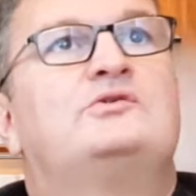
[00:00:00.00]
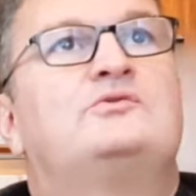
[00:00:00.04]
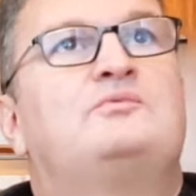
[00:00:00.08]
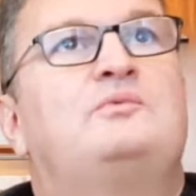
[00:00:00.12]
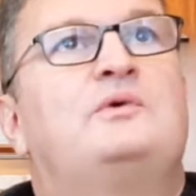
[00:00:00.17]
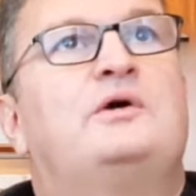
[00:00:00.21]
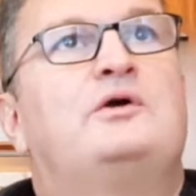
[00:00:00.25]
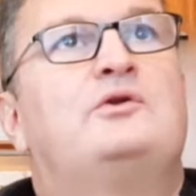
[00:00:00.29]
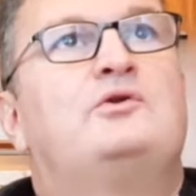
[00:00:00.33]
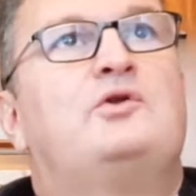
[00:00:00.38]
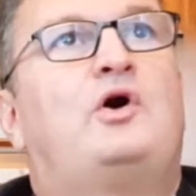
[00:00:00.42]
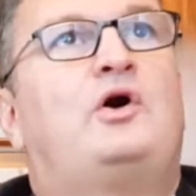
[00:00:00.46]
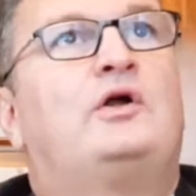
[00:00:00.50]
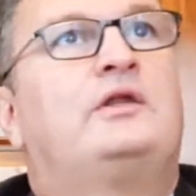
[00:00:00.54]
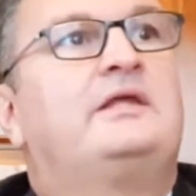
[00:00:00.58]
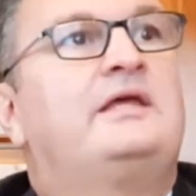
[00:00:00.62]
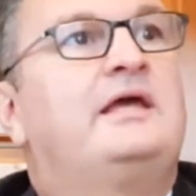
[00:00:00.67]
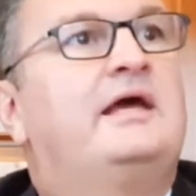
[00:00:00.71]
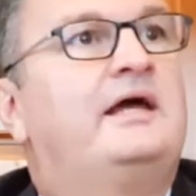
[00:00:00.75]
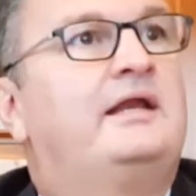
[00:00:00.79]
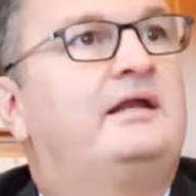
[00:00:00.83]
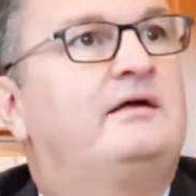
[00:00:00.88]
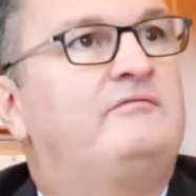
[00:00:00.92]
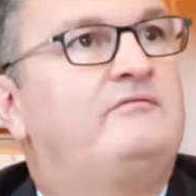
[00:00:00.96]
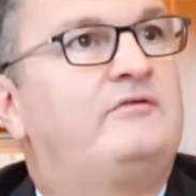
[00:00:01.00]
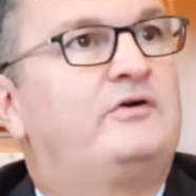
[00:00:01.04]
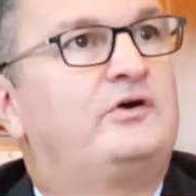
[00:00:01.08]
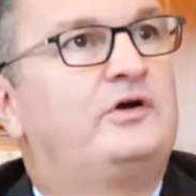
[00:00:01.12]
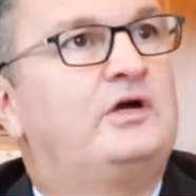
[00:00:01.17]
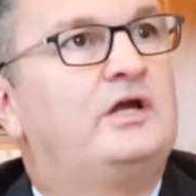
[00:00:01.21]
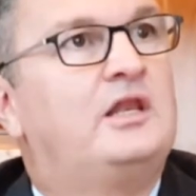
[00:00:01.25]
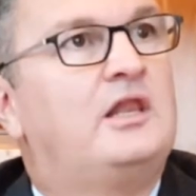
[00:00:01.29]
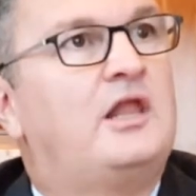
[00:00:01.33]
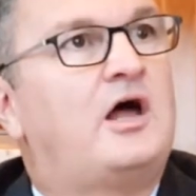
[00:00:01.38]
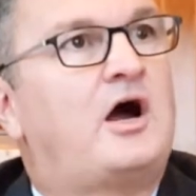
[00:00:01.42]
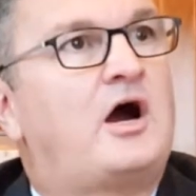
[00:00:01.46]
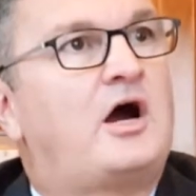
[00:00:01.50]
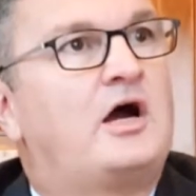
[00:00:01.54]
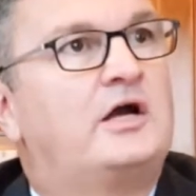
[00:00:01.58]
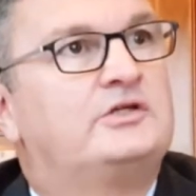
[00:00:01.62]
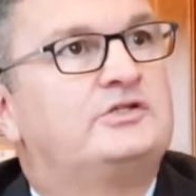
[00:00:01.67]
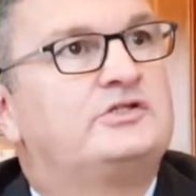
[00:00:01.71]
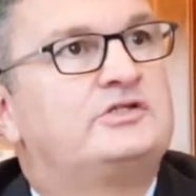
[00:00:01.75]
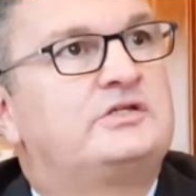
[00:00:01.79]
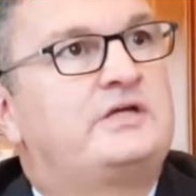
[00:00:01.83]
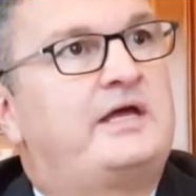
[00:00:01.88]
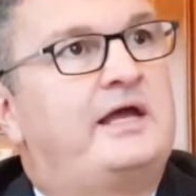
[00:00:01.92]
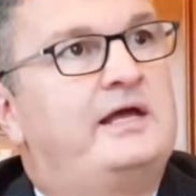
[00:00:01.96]
We're not yet a very
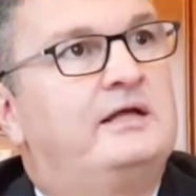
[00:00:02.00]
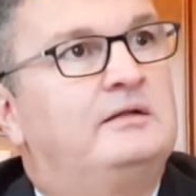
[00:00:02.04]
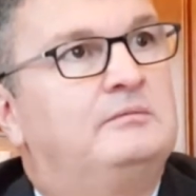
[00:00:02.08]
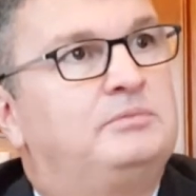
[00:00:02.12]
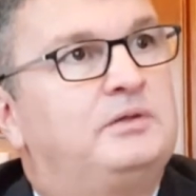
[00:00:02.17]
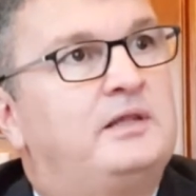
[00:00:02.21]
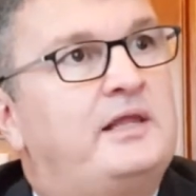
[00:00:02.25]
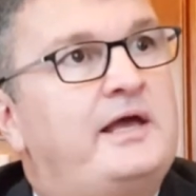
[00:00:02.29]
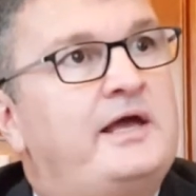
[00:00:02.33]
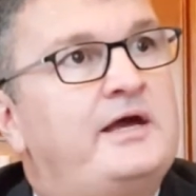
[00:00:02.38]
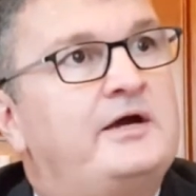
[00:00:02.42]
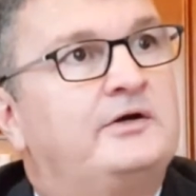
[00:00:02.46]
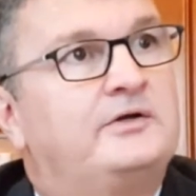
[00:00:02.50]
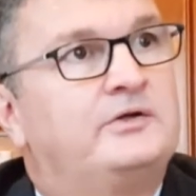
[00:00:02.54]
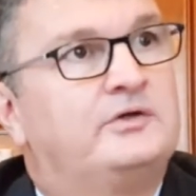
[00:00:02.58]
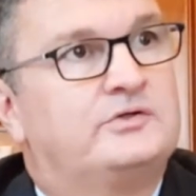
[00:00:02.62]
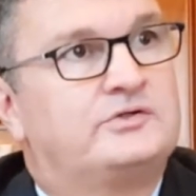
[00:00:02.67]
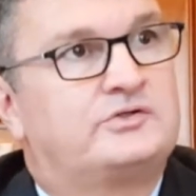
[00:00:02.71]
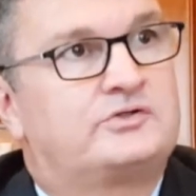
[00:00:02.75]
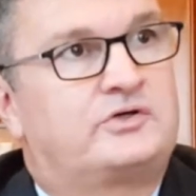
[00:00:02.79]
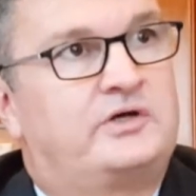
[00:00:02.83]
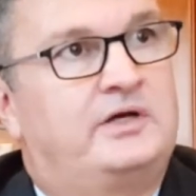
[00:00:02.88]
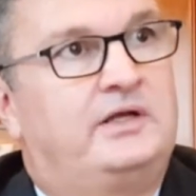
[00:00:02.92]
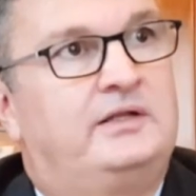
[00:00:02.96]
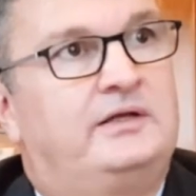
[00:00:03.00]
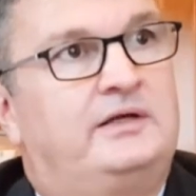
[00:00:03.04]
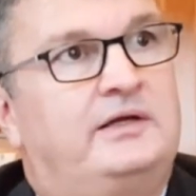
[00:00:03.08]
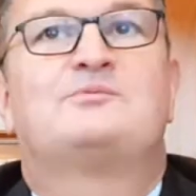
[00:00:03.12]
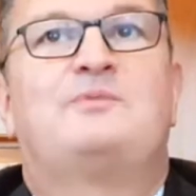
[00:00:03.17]
large-scale player in Australia.